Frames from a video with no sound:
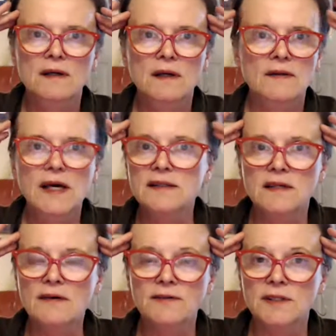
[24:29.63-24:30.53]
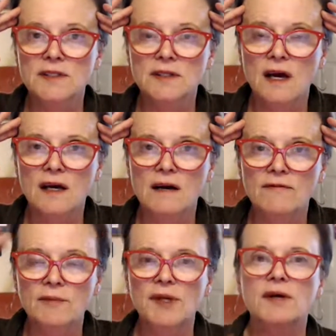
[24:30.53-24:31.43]
That definitely did not come
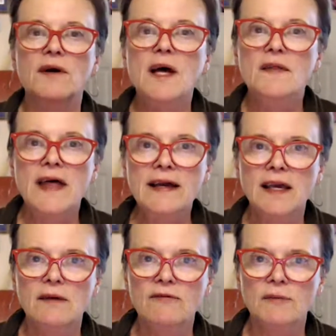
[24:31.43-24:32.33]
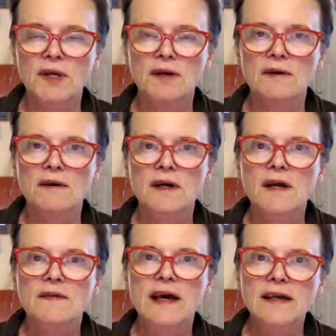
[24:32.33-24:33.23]
from here. That came from here.
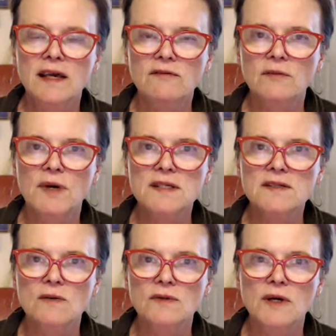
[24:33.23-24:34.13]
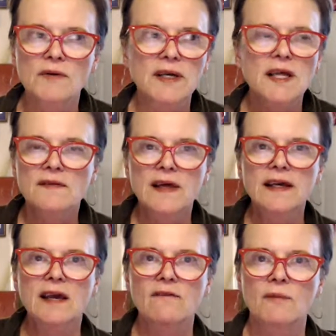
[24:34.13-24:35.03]
That came from my soul knowing. That
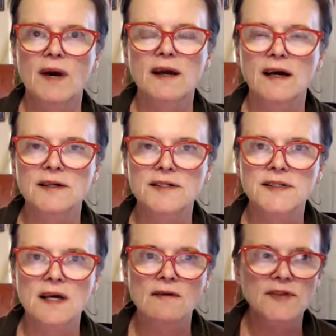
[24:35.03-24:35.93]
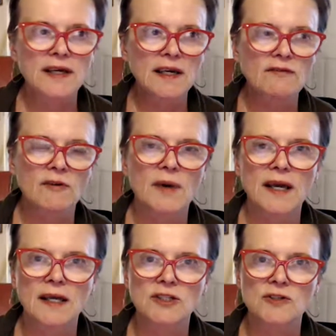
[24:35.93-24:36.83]
came from my higher self. That came from my
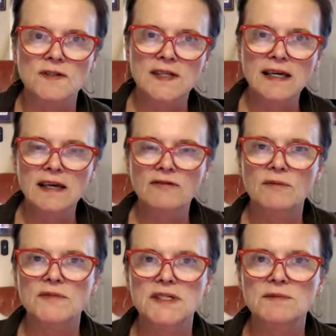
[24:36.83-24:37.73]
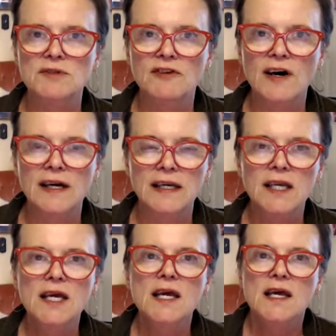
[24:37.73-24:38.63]
angels. That came from Team Divine.
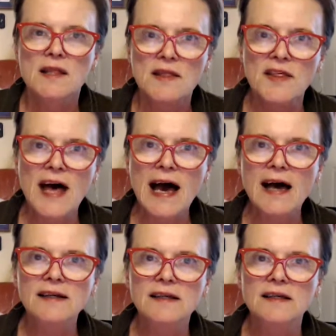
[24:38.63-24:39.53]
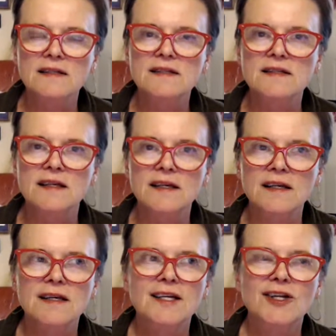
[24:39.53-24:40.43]
That is the
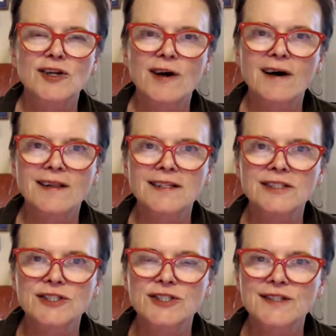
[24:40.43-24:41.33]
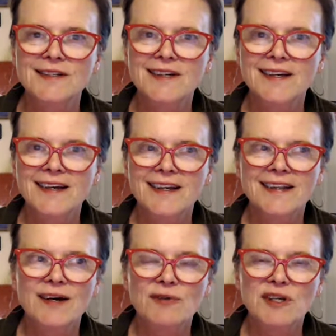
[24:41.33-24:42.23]
knowledge
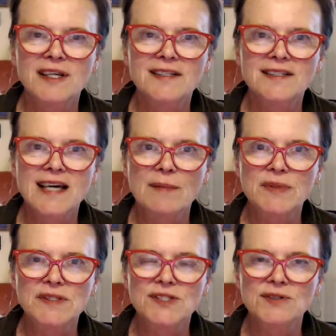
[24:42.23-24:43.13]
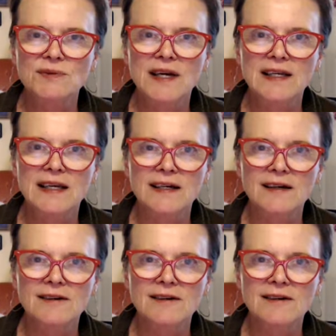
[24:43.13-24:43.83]
that we need to tap into right now.